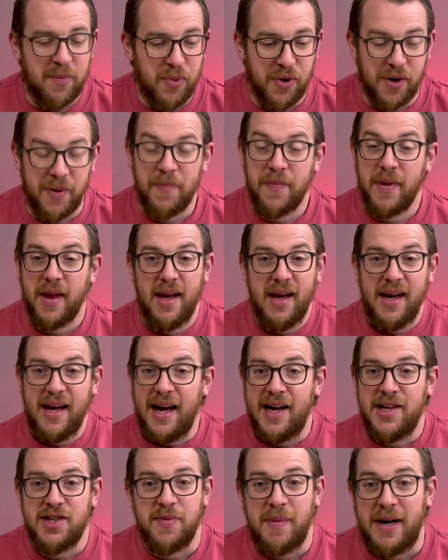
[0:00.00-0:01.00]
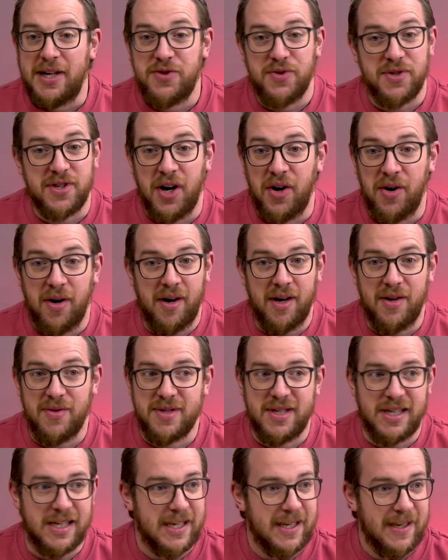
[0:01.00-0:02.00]
But as the match was going on, I
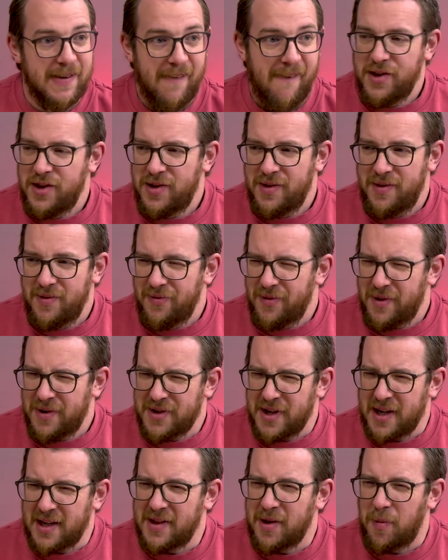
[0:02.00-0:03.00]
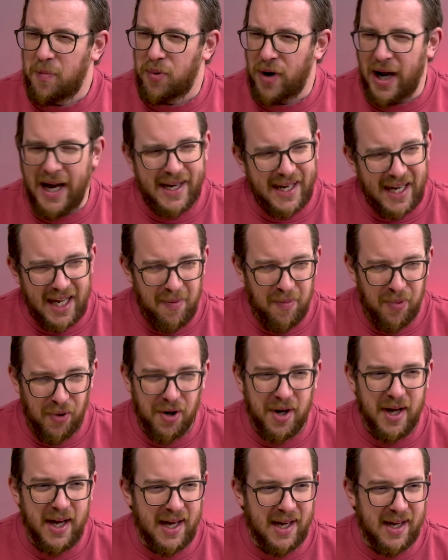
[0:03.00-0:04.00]
was like, the Bradley
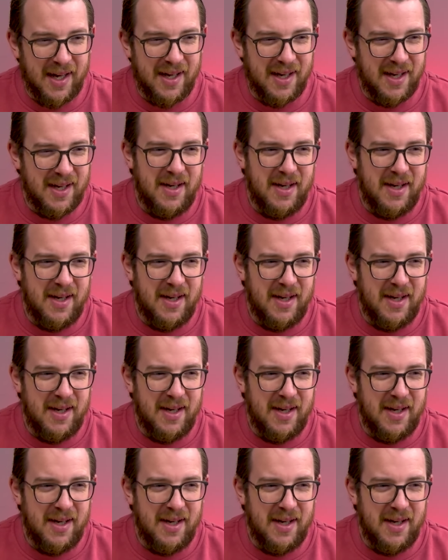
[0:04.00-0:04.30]
booking,